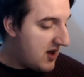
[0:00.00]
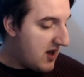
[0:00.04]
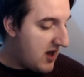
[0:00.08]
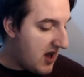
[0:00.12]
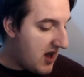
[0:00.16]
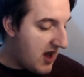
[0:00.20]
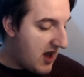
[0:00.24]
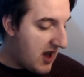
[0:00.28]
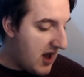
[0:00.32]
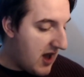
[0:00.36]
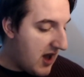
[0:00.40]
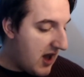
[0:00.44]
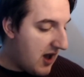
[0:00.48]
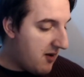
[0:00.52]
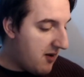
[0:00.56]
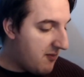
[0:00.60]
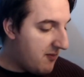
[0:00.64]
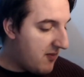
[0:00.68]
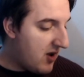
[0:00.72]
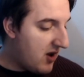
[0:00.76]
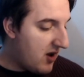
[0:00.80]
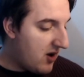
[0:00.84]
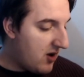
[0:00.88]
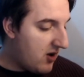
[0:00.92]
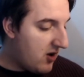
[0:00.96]

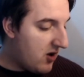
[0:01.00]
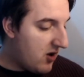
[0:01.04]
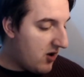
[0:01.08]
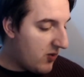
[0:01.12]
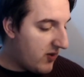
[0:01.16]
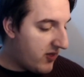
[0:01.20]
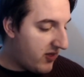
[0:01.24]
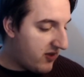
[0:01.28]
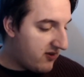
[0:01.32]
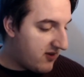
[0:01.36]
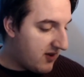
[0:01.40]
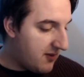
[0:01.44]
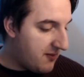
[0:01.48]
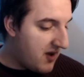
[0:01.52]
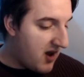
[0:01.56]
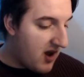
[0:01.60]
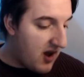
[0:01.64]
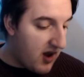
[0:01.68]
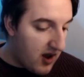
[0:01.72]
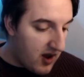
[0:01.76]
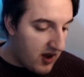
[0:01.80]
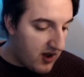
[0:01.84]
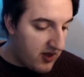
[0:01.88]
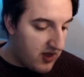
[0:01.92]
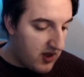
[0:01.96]
along with some
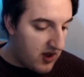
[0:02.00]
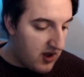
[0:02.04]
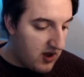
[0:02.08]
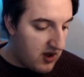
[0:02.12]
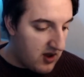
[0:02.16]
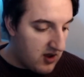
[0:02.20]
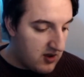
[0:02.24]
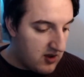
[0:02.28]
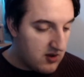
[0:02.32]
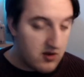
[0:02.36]
other